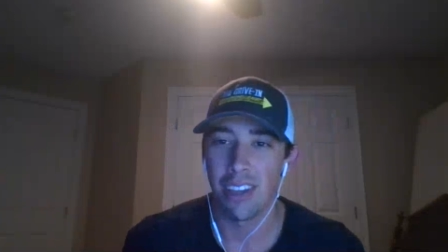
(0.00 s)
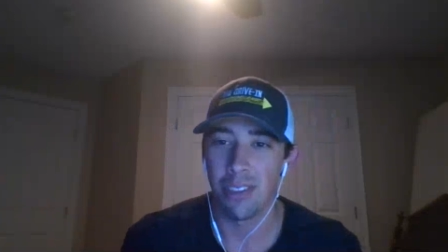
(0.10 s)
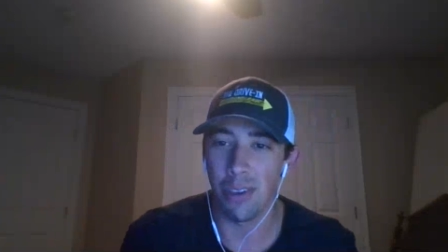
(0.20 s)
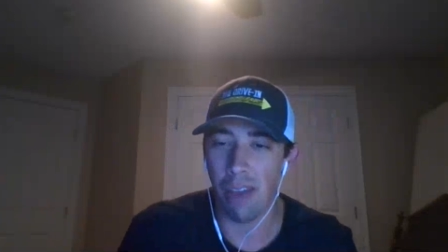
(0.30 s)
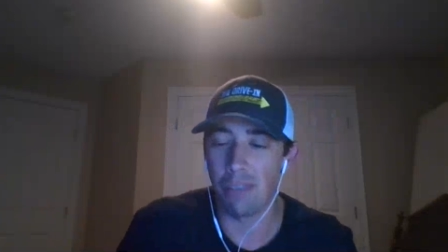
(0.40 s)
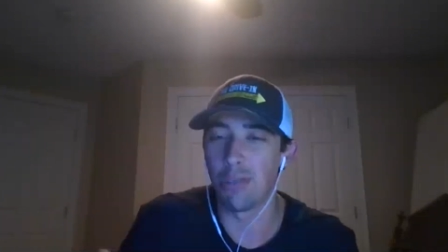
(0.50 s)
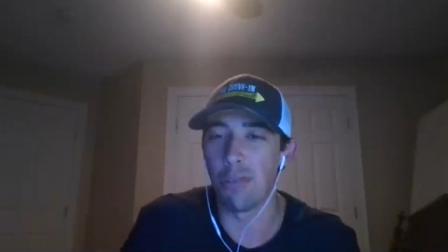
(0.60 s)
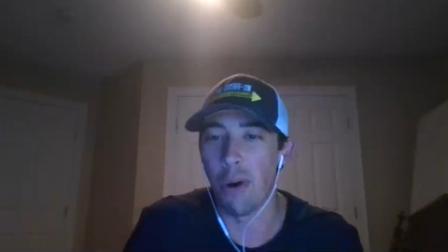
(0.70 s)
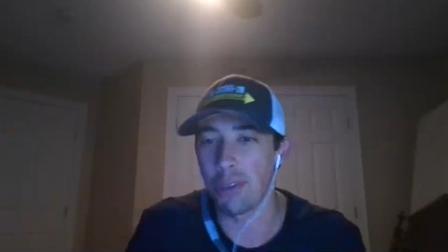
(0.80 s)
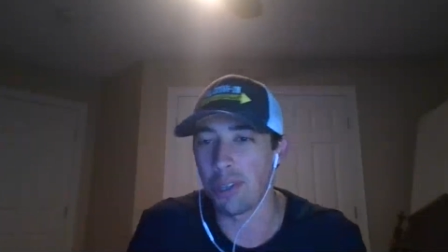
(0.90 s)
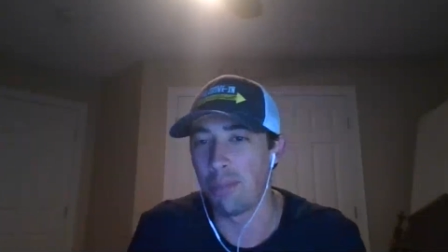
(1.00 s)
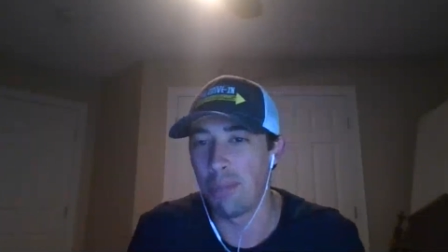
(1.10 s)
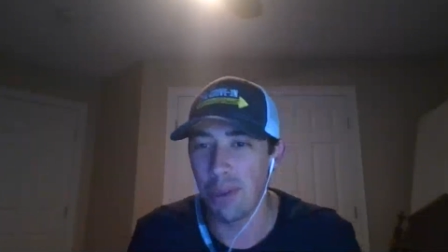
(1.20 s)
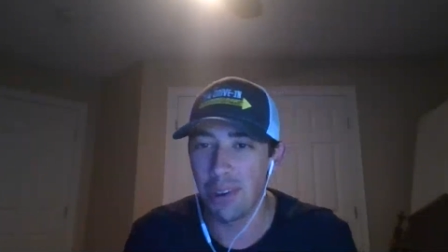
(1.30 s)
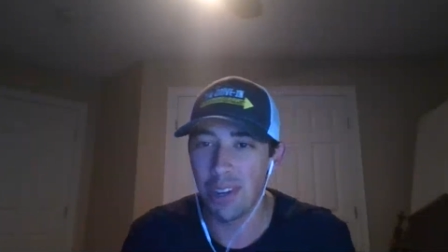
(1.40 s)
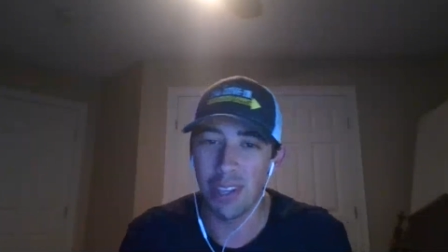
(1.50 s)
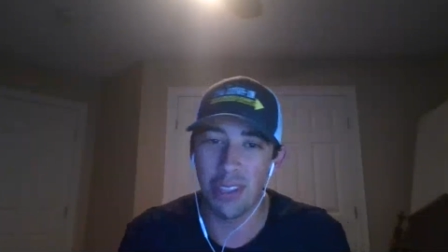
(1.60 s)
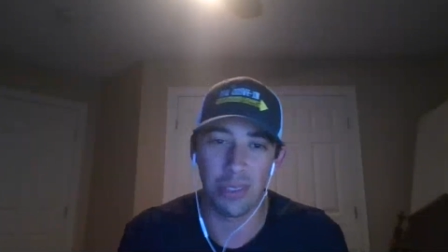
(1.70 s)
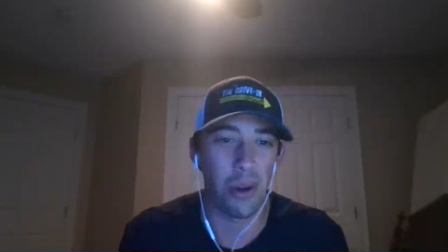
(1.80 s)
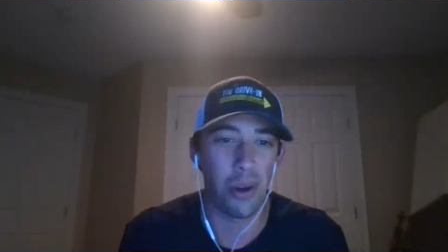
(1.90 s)
You have this vault community
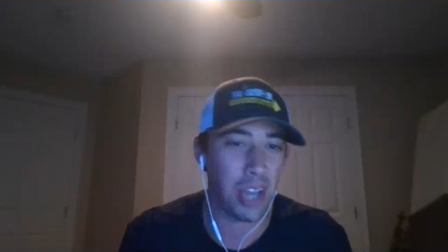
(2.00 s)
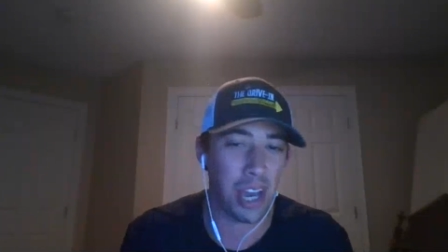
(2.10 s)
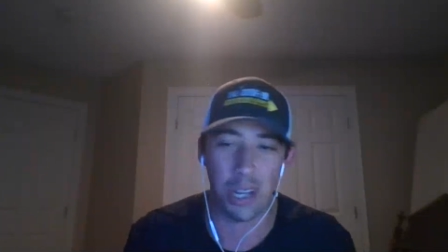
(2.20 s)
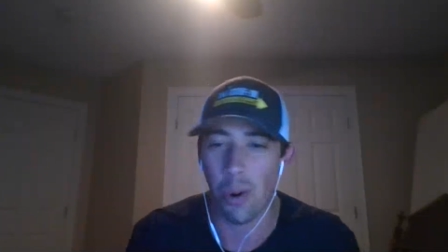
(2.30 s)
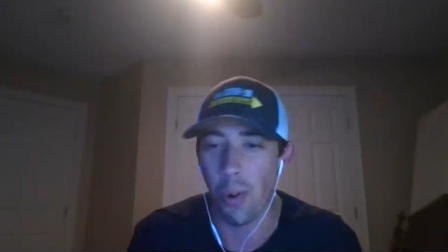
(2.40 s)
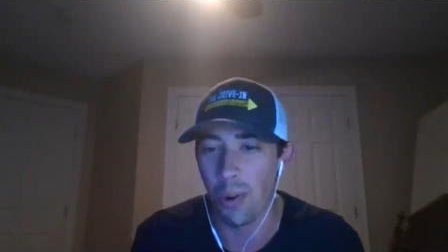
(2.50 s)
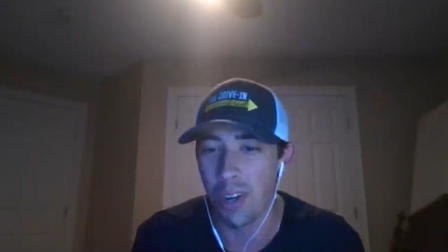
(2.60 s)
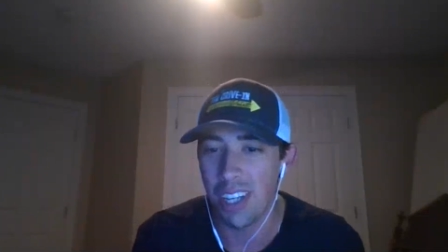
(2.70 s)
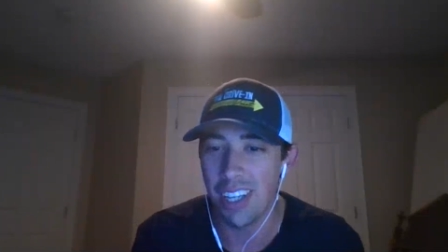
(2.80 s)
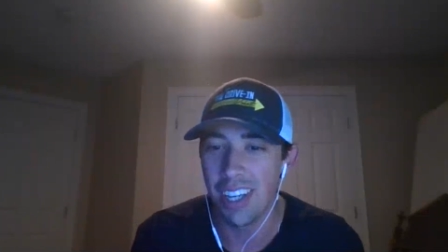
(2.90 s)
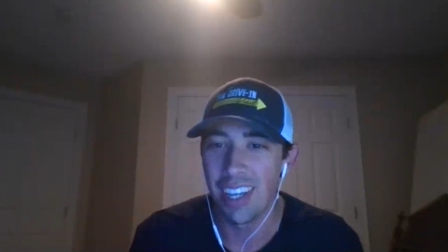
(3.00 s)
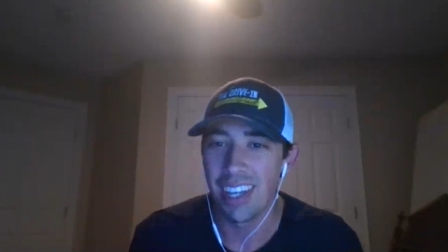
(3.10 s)
that they're all kind of corny.